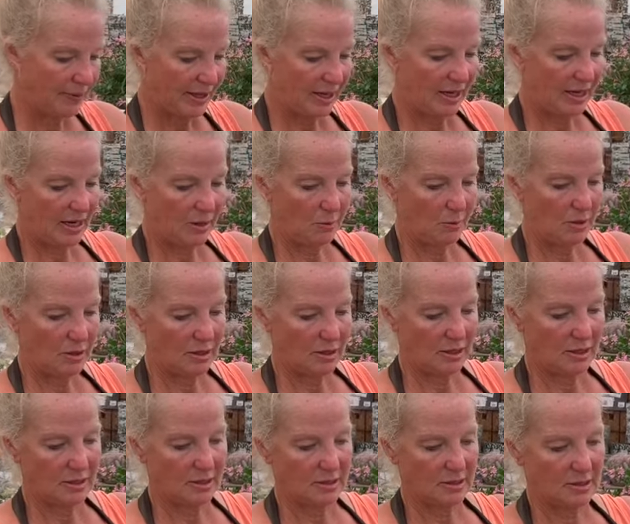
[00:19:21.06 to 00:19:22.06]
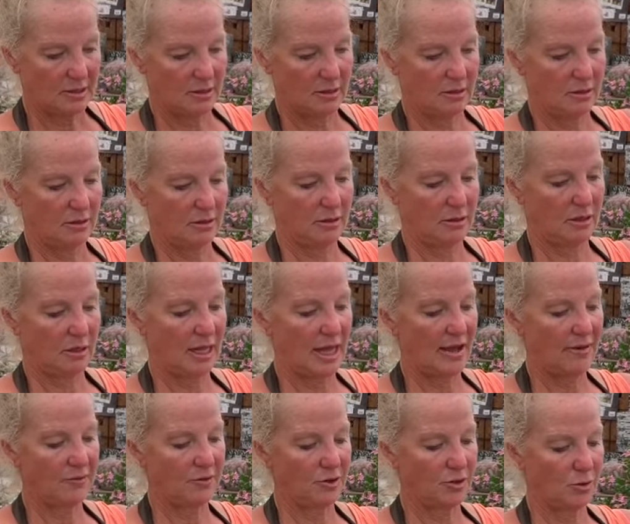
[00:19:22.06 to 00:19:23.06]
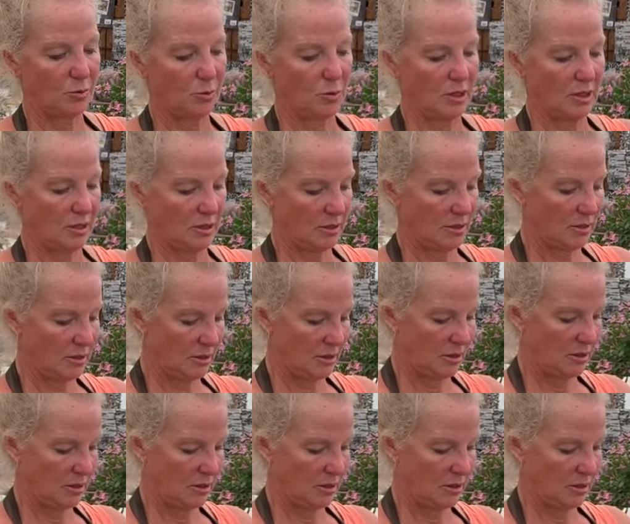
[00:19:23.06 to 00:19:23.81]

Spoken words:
And I want this little lavender one